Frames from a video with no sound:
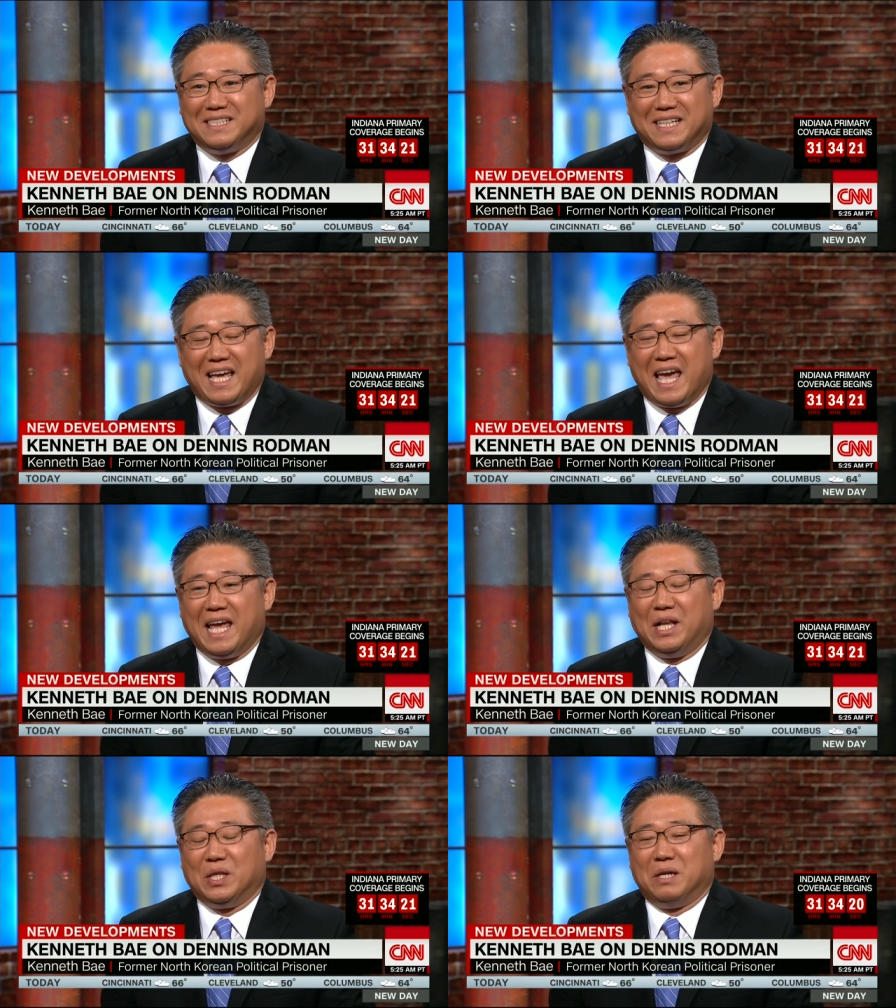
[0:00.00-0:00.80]

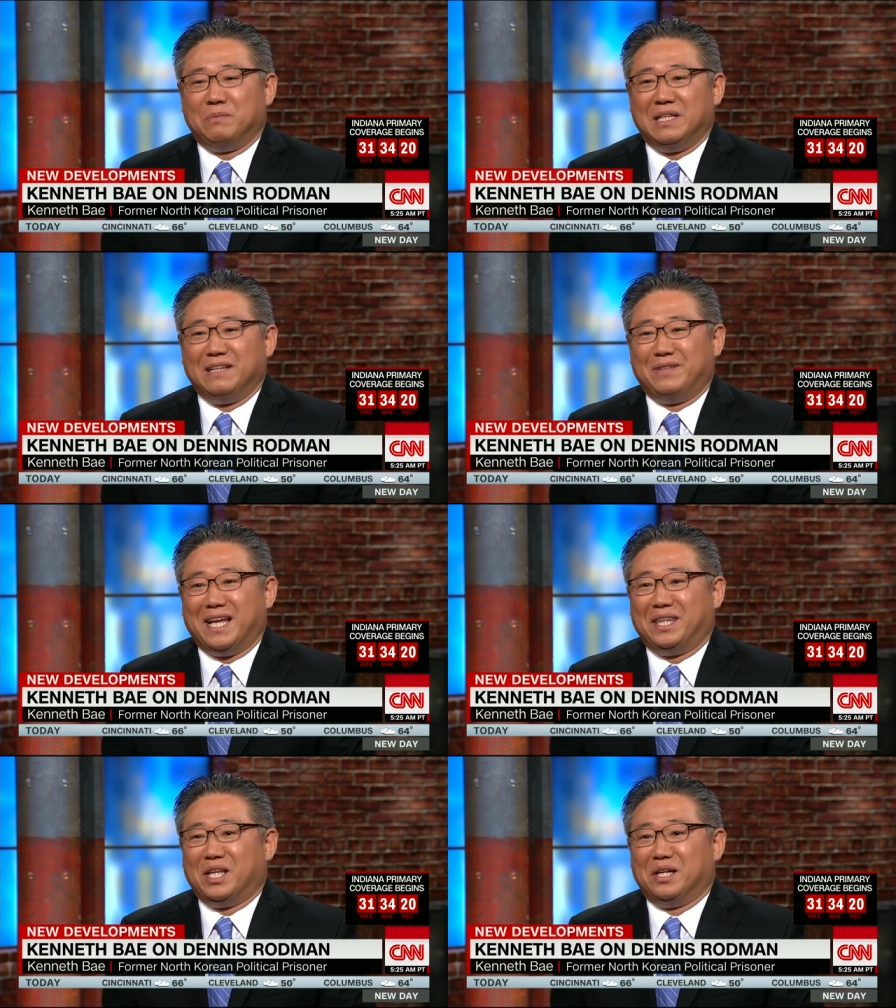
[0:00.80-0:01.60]
and I believe that
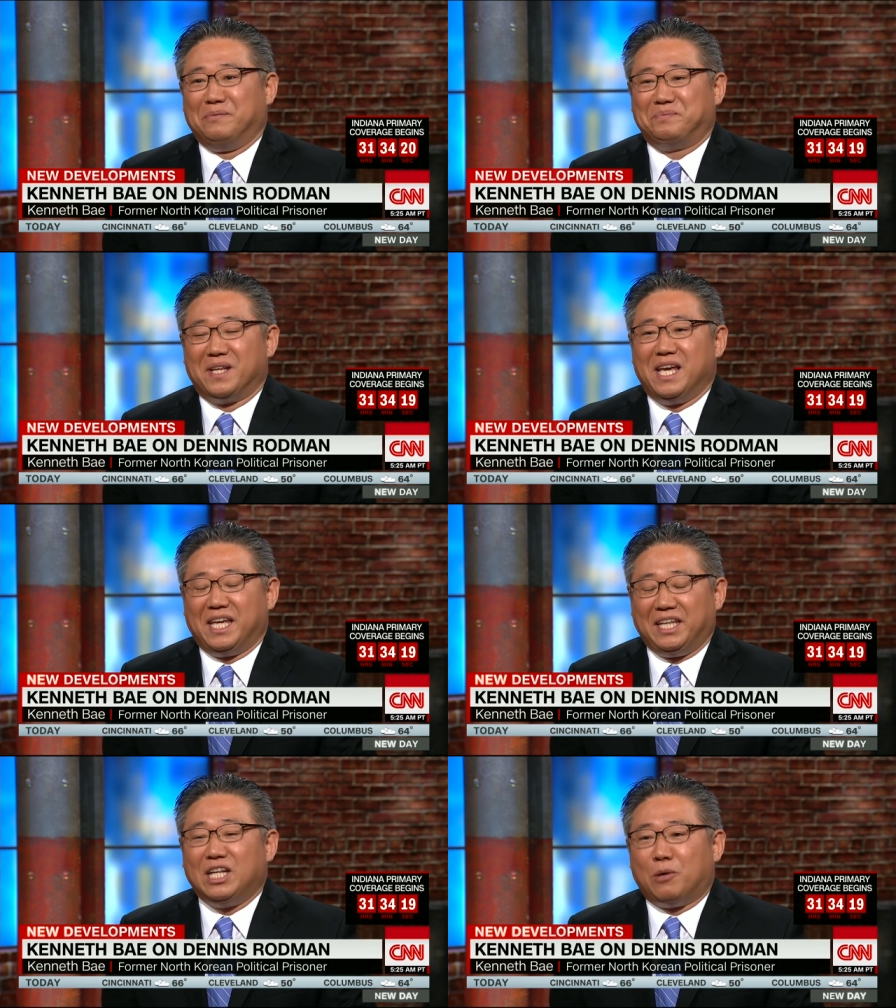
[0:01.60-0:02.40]
um,
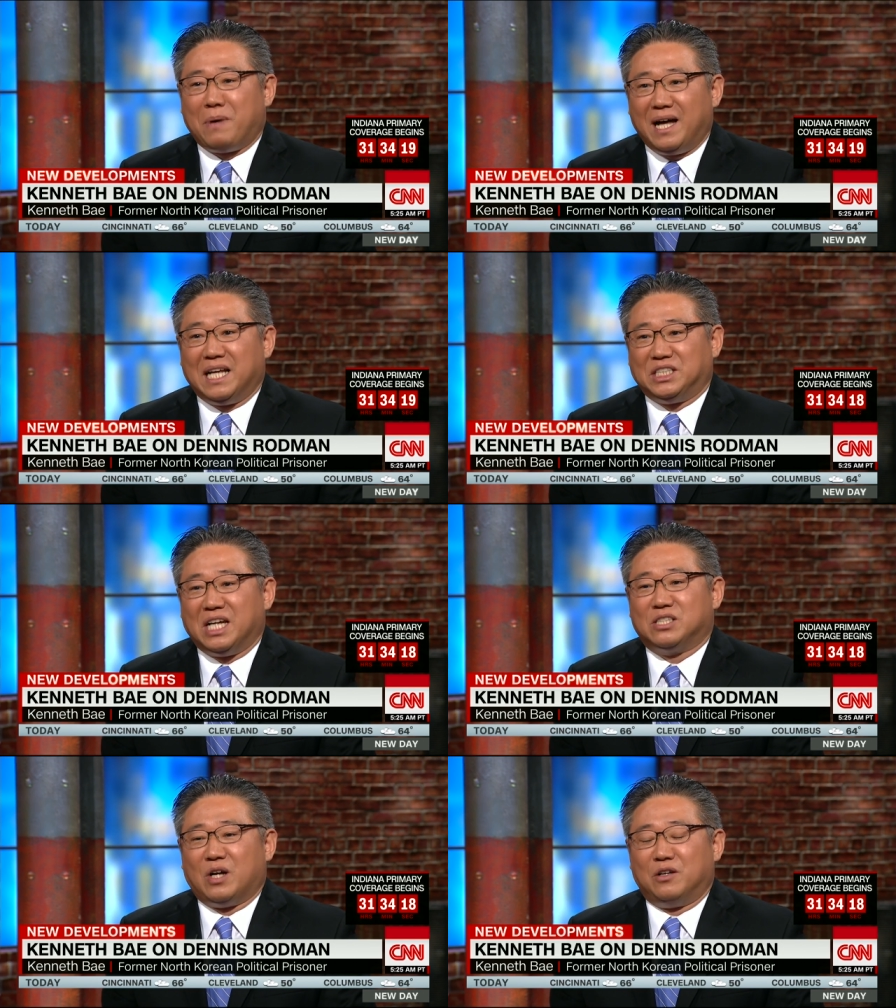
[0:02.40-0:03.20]
he did
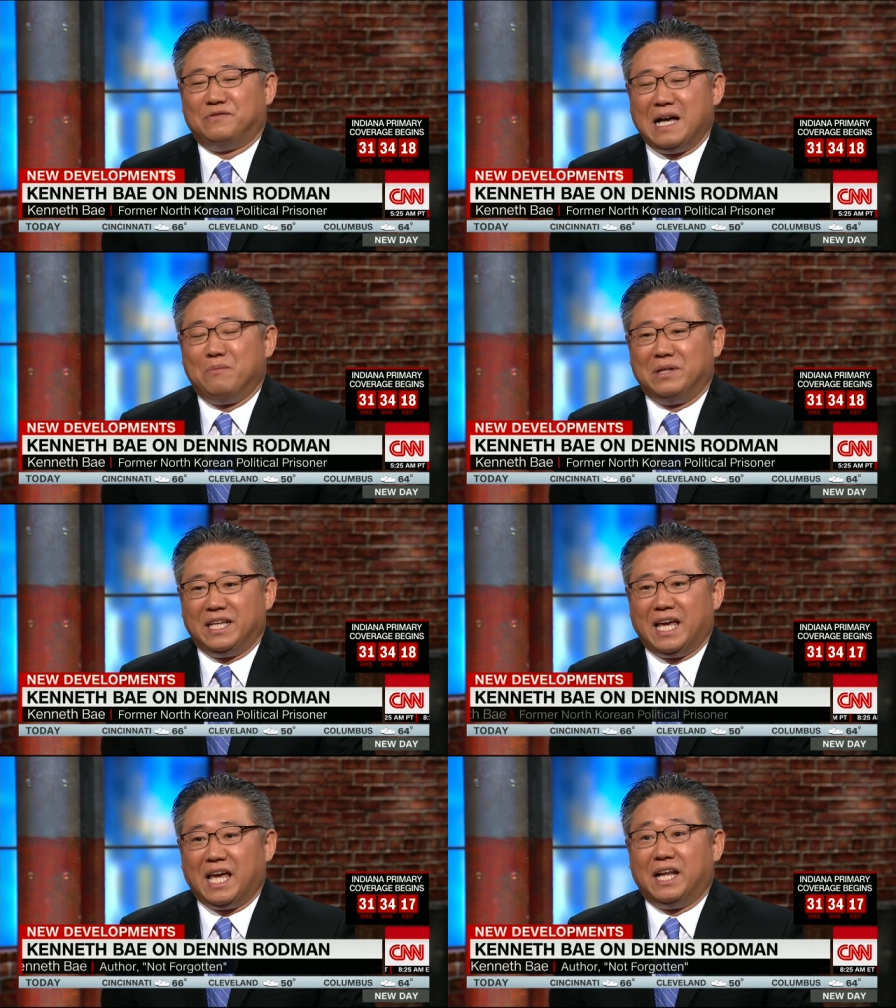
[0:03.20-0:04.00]
apologize to our
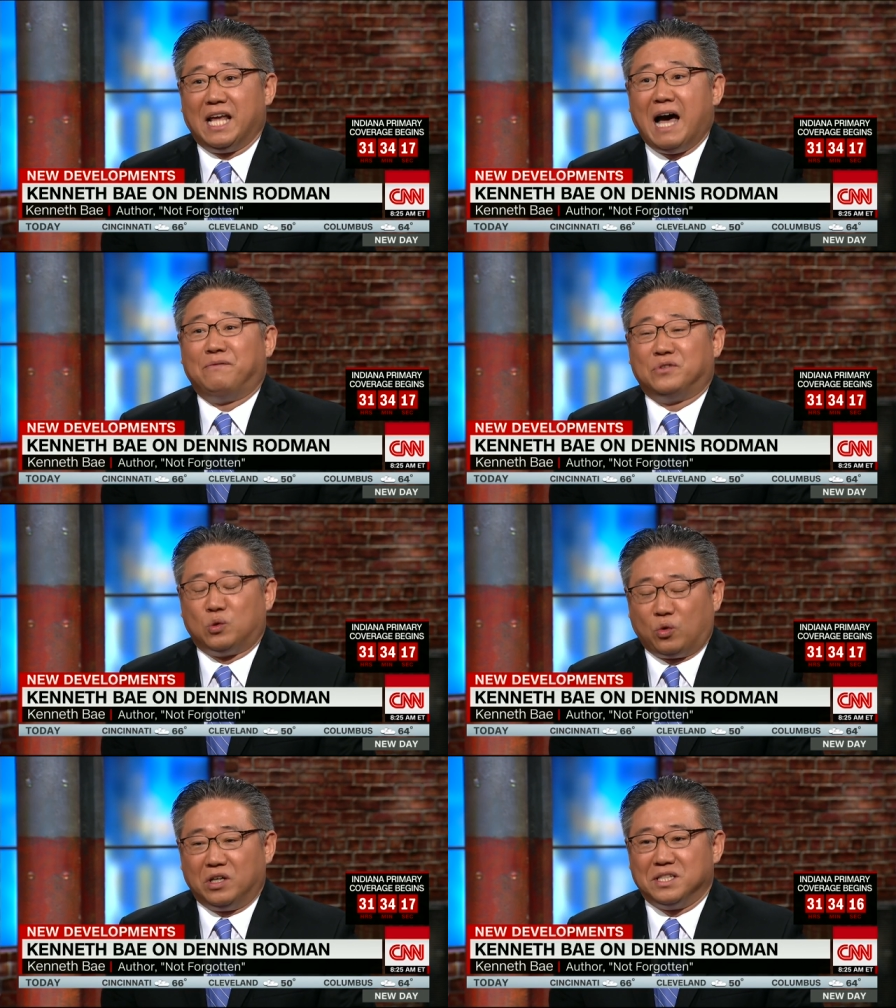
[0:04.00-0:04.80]
family and
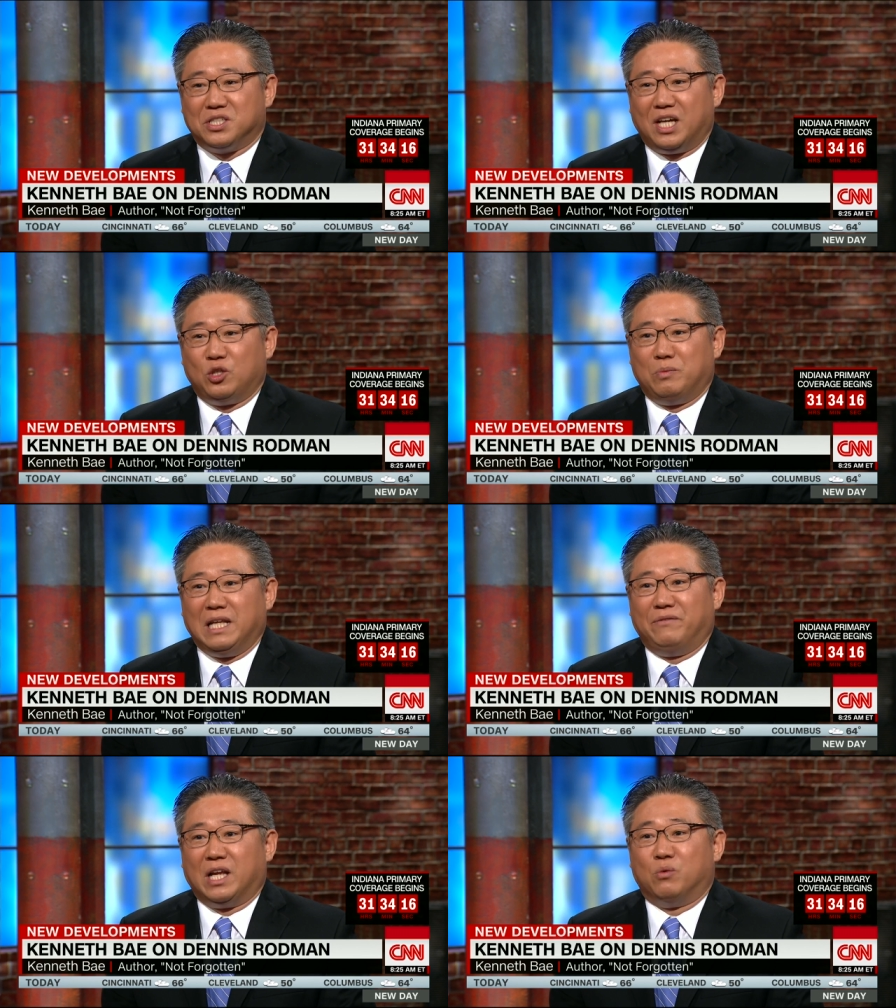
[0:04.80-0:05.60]
afterwards. I he do did,
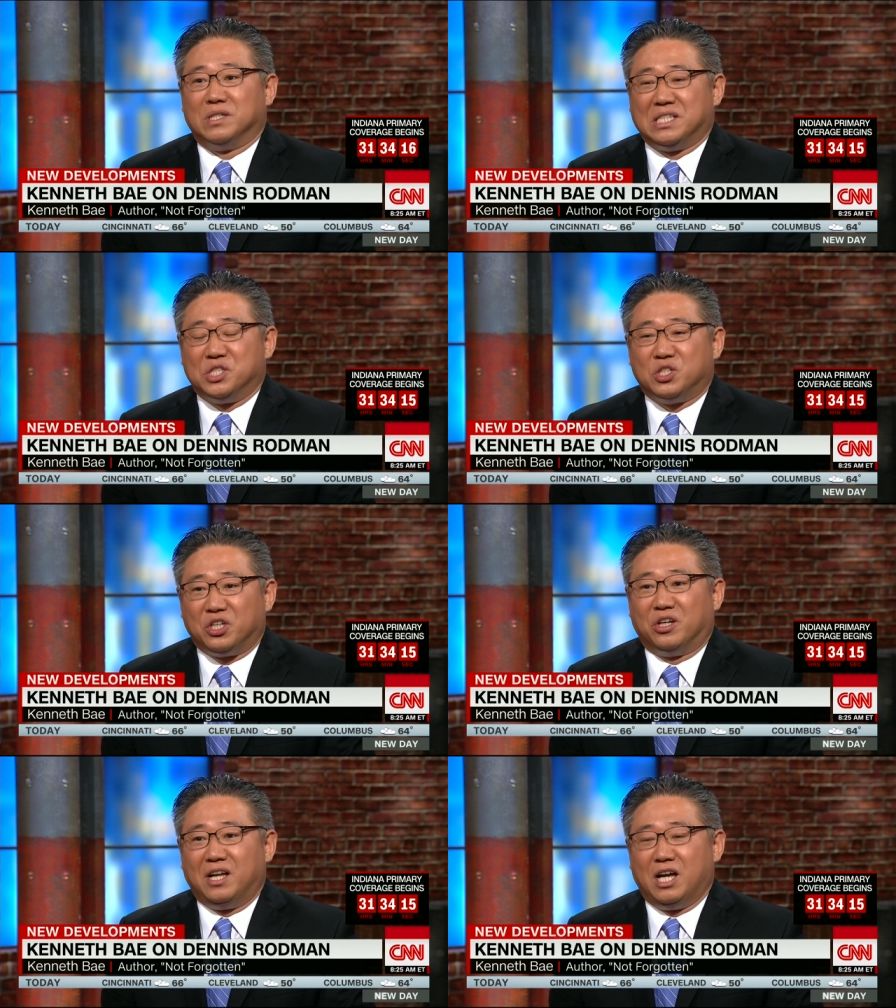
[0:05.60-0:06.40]
believe that right? it was
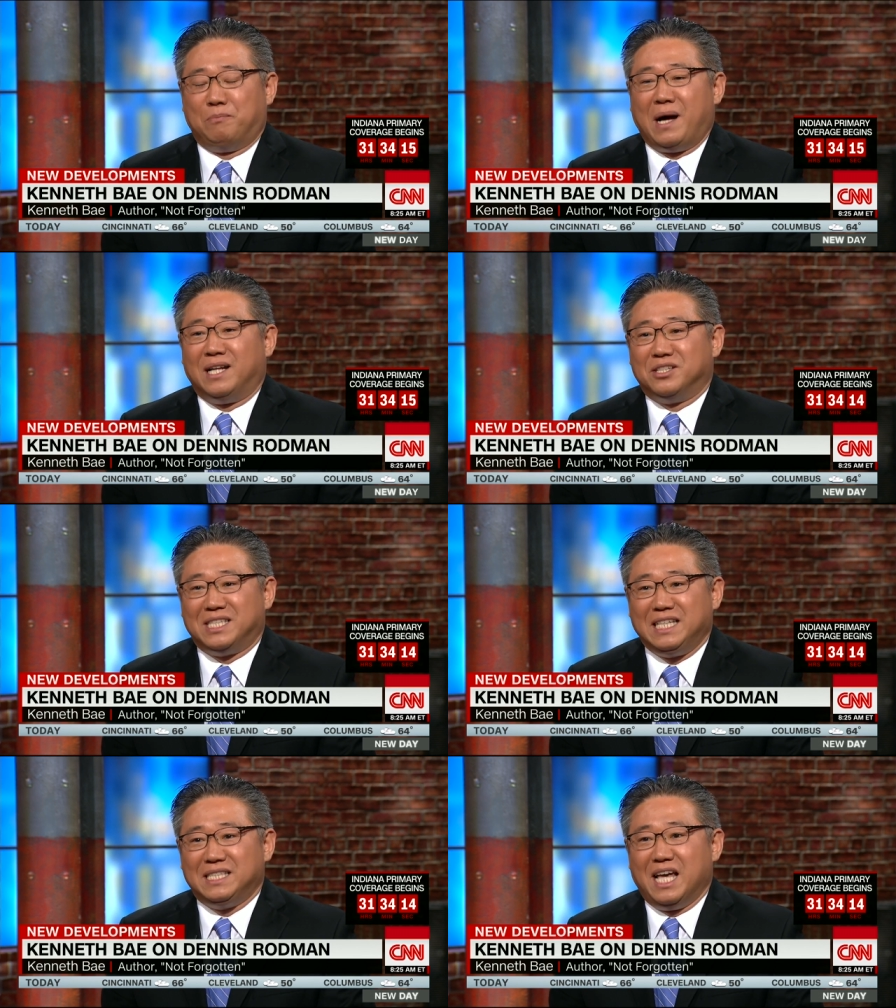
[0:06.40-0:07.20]
sincere
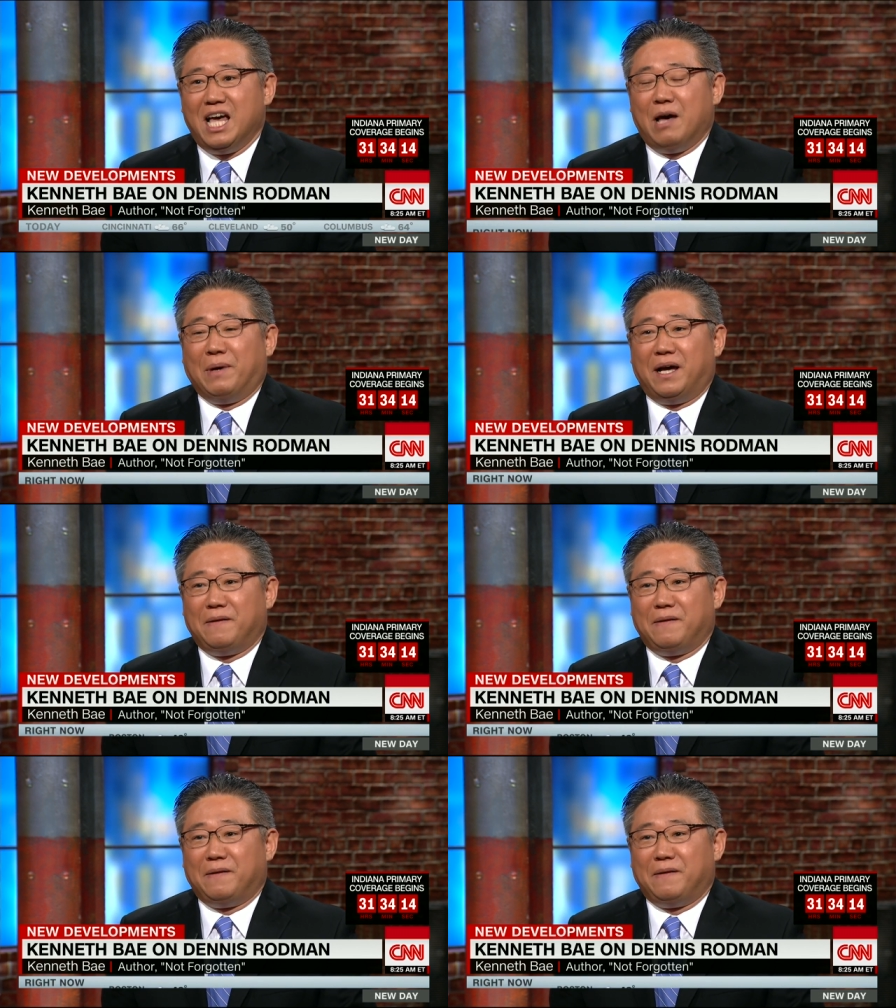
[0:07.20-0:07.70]
apologies. You think but, that